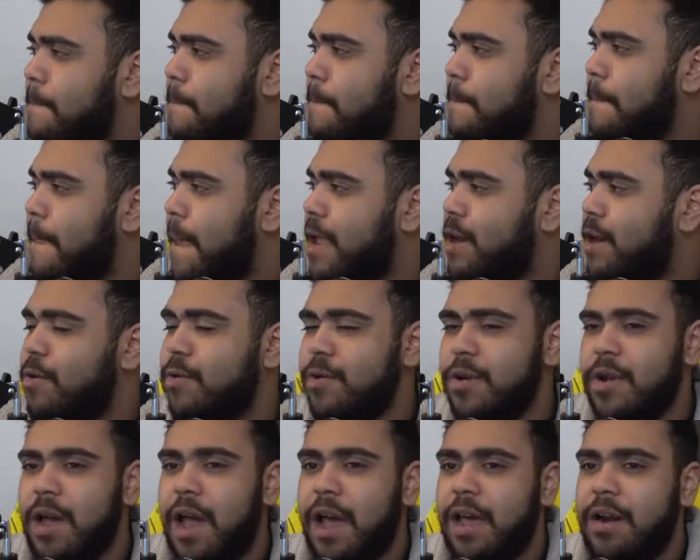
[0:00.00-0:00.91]
I don't
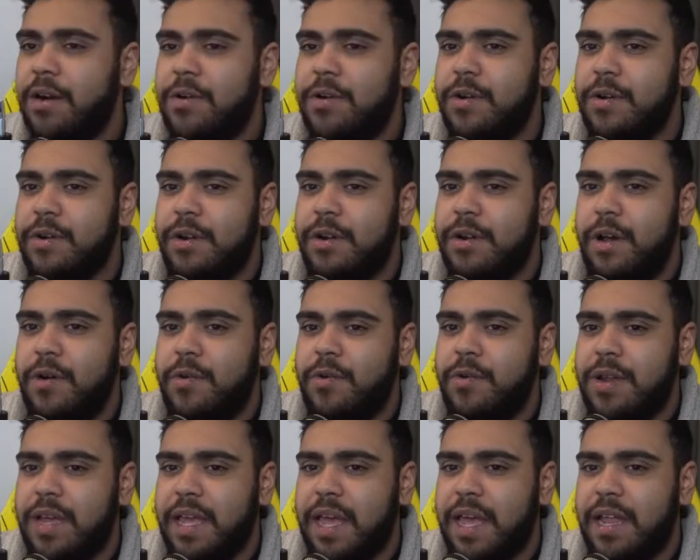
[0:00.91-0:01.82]
know who
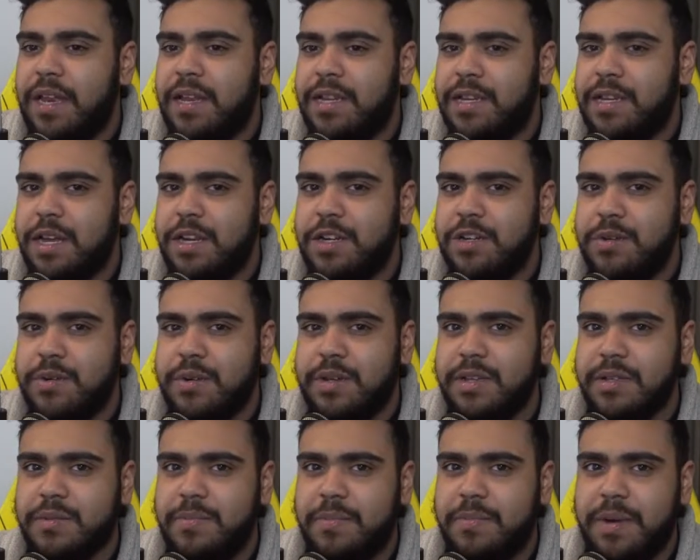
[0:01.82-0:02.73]
to get in touch
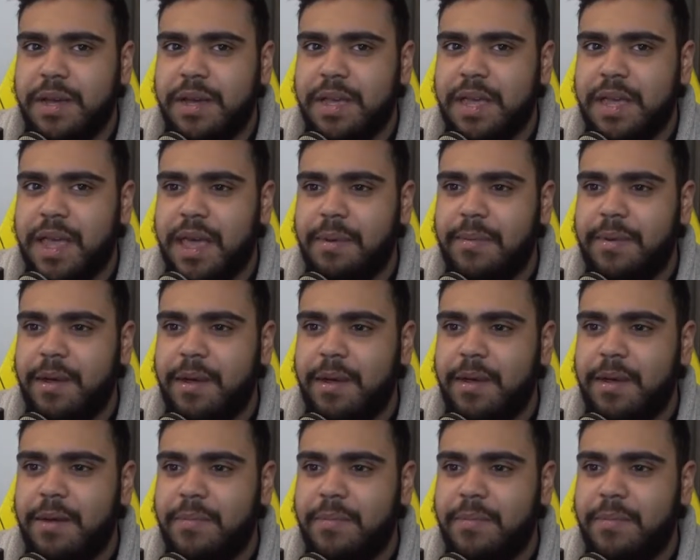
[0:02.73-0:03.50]
with, but Capcom.